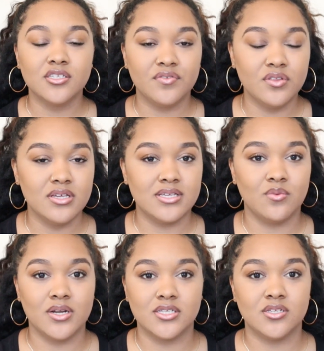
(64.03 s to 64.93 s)
There's a few things I
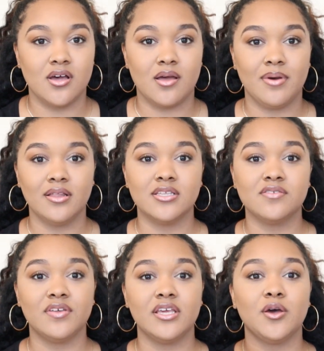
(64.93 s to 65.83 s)
wanted to talk about in
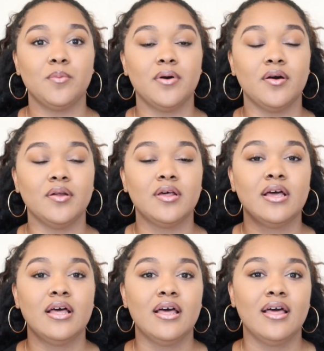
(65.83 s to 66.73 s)
this video, but
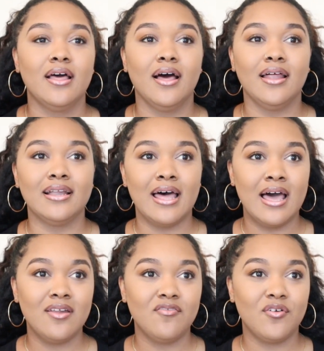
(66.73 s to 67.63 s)
a
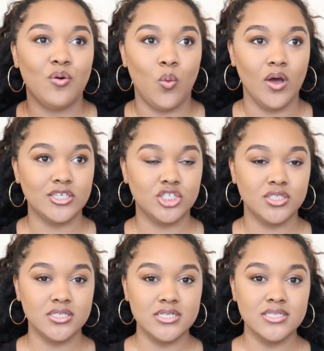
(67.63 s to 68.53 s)
lot of
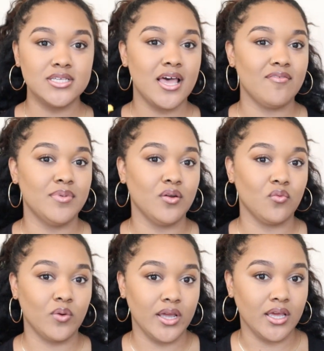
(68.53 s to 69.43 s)
questions have
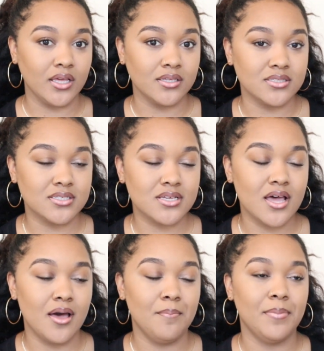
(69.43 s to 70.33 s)
been raised
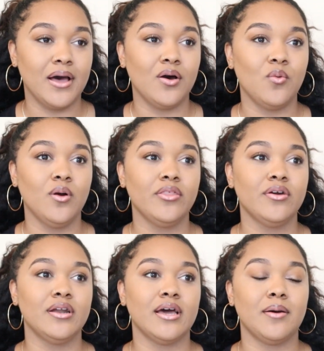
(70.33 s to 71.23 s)
about
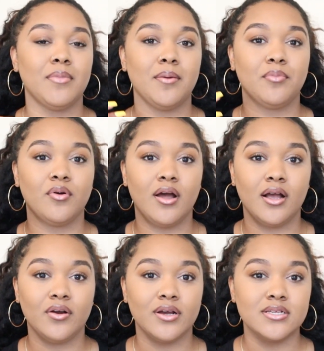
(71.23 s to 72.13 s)
whether or not my
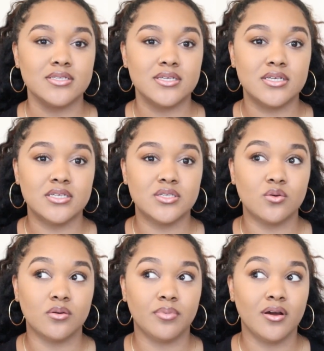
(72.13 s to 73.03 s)
progress is
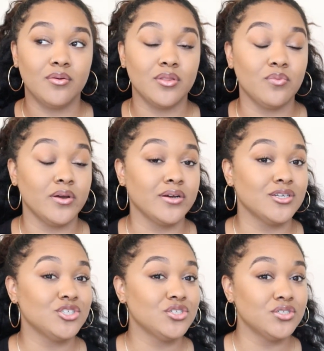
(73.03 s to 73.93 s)
on par with where
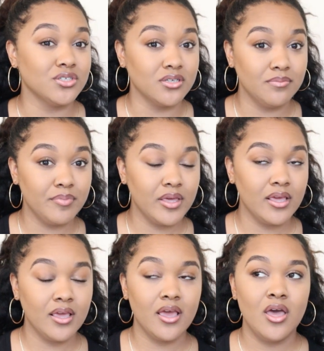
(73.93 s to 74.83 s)
it should
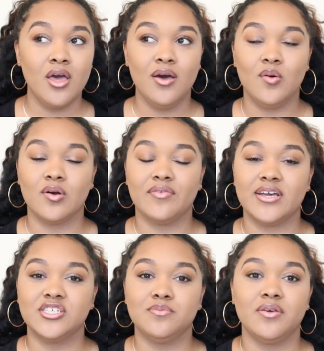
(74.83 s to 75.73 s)
be, or if
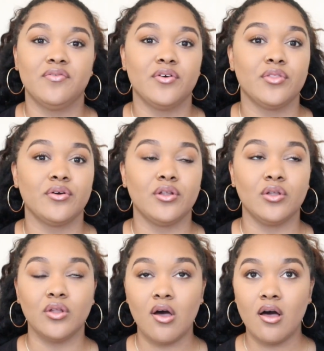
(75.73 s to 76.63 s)
I should be further
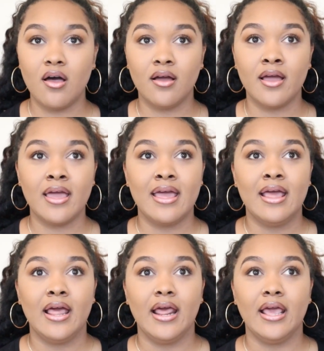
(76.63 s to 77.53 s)
along,
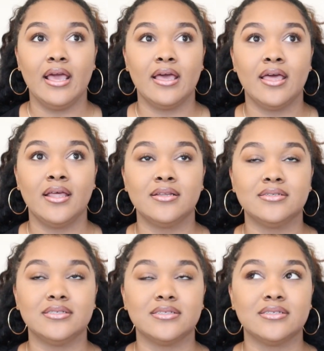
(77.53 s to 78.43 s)

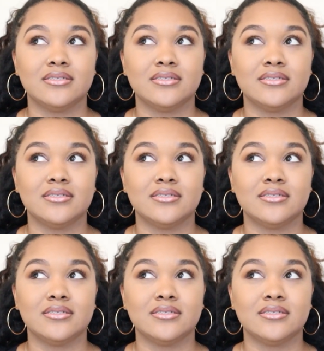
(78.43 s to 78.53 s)
and